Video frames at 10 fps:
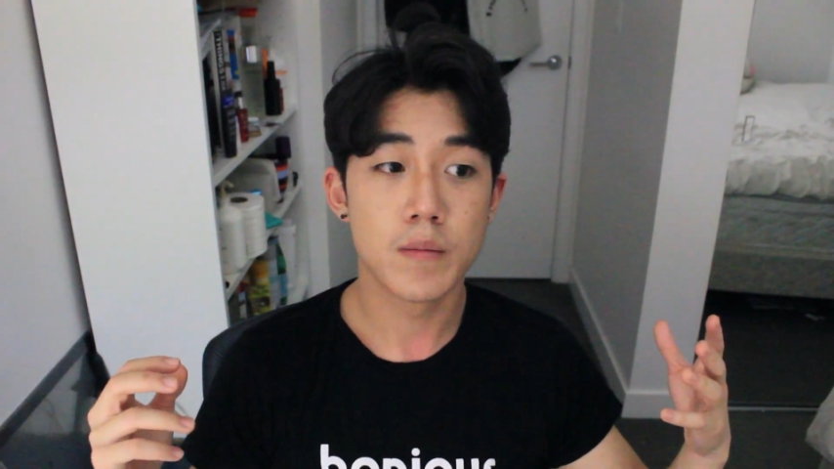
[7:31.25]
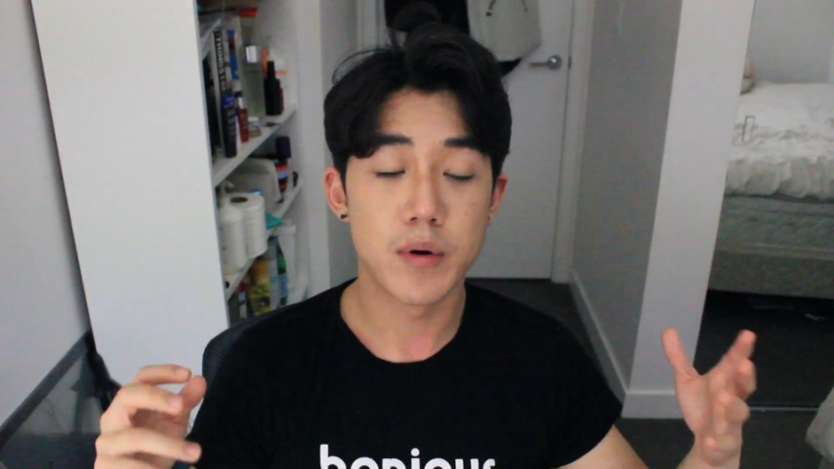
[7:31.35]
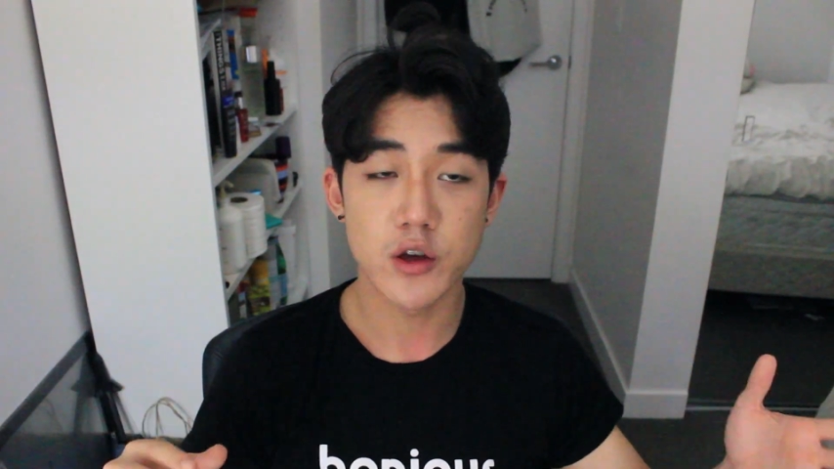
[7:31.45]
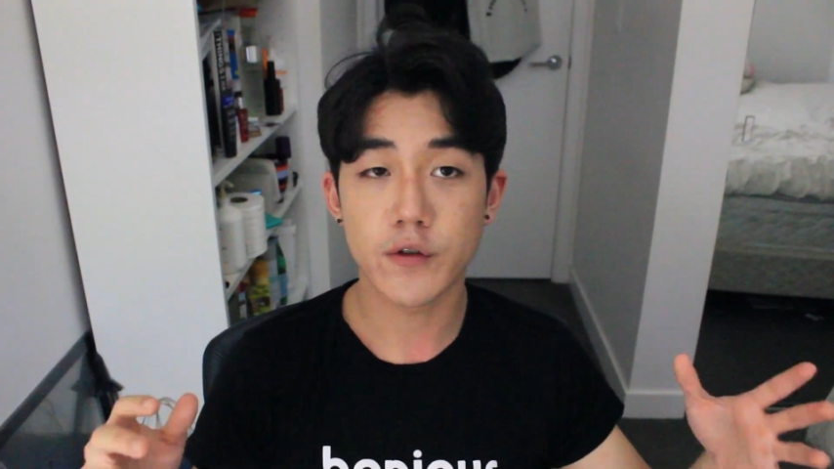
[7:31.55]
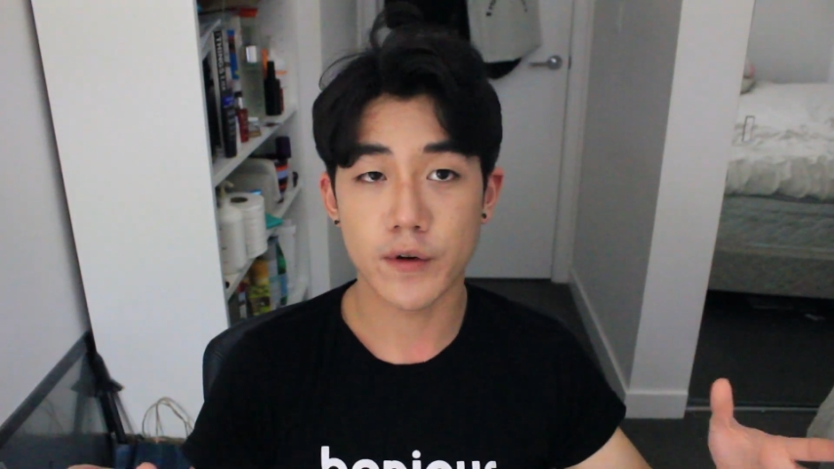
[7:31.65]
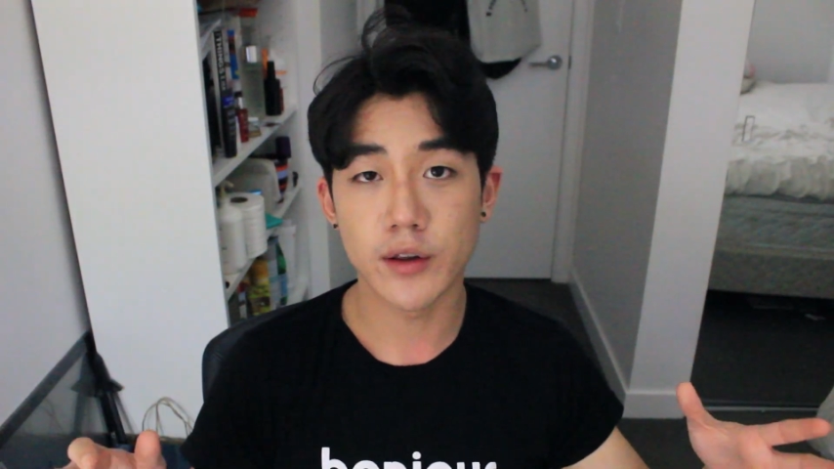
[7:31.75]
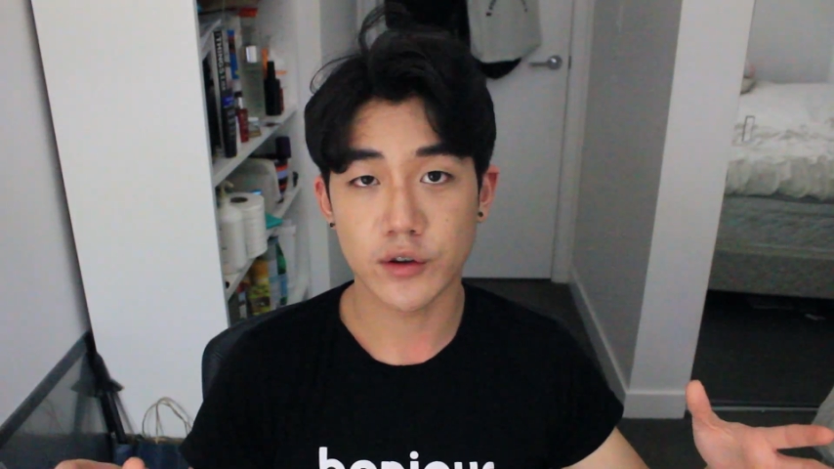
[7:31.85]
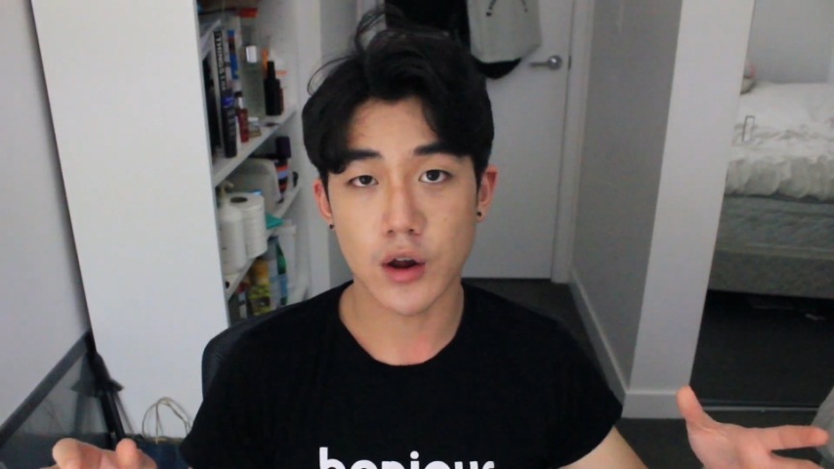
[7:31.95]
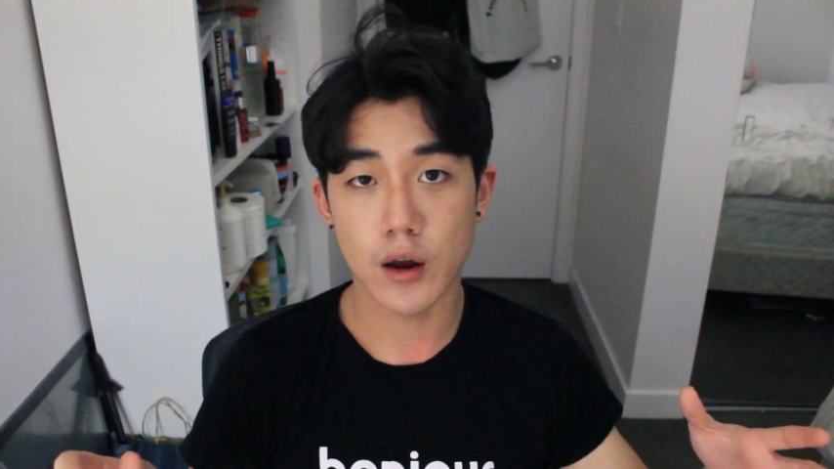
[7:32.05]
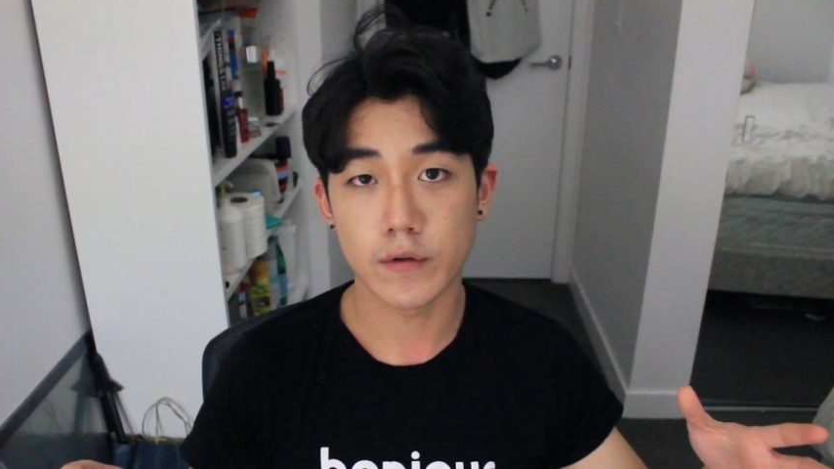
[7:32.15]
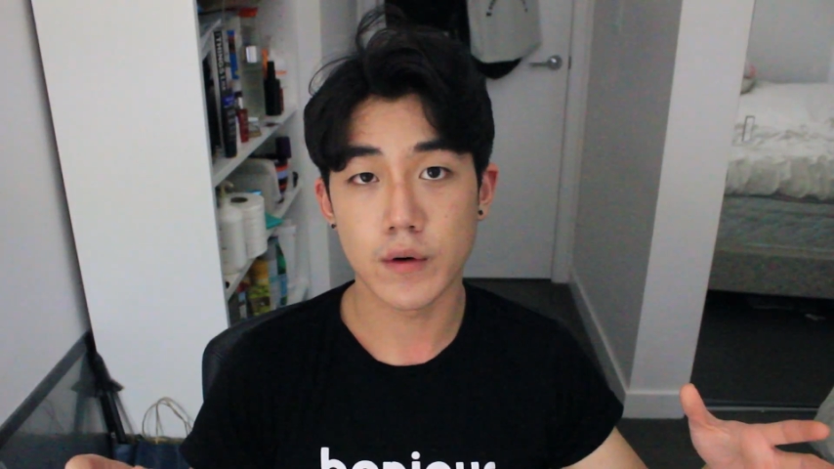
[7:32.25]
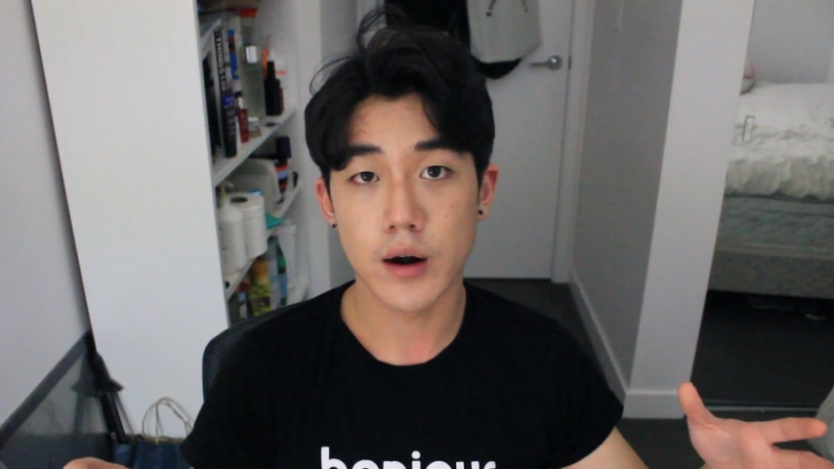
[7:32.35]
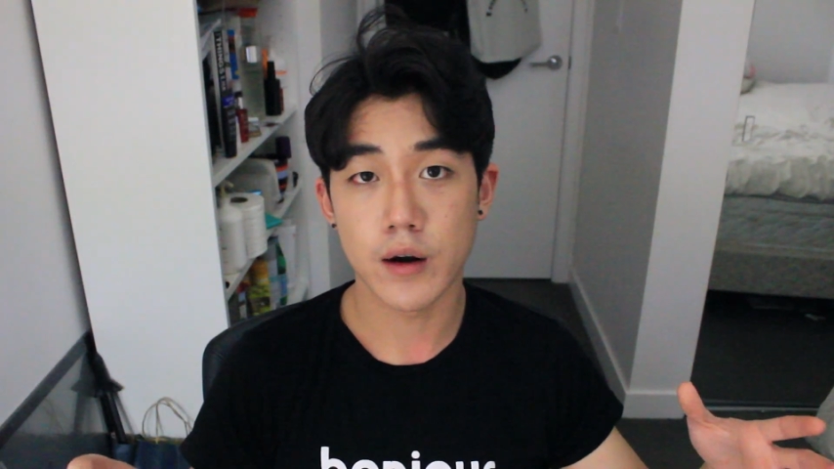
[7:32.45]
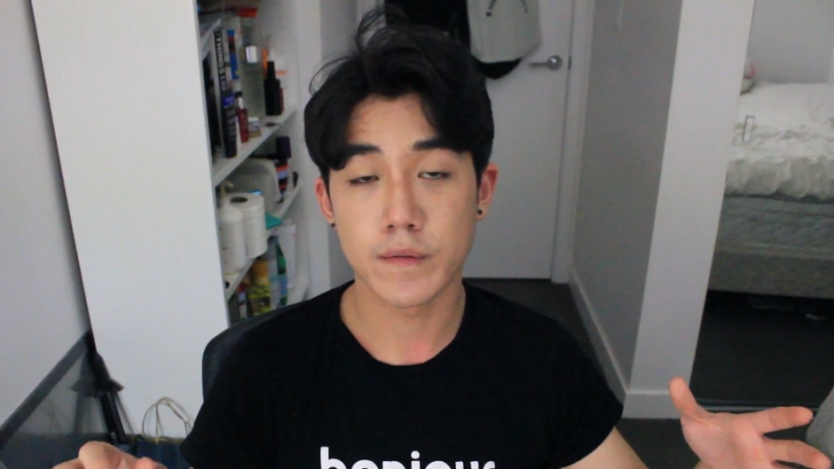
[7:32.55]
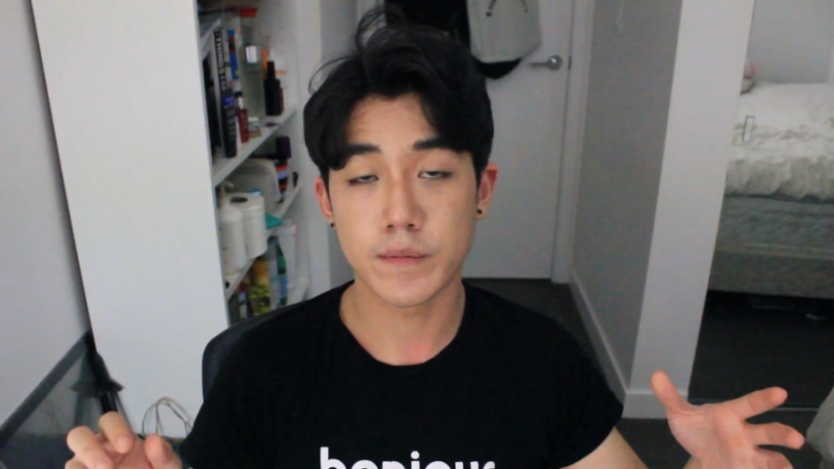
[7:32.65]
budget-friendly
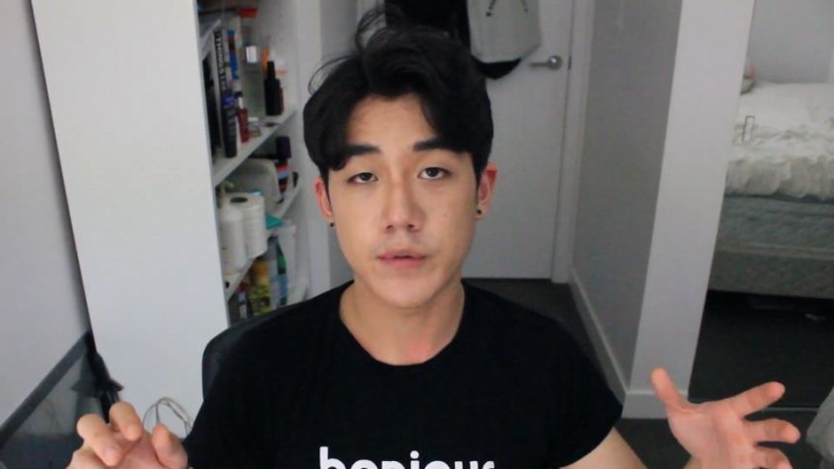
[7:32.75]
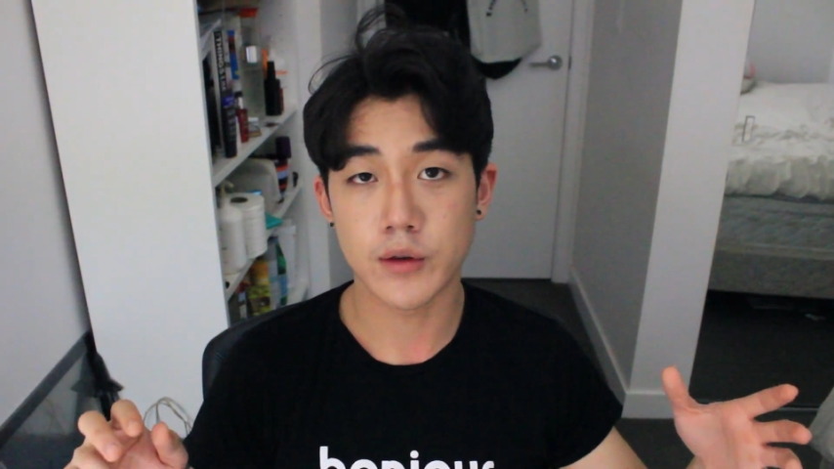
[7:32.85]
software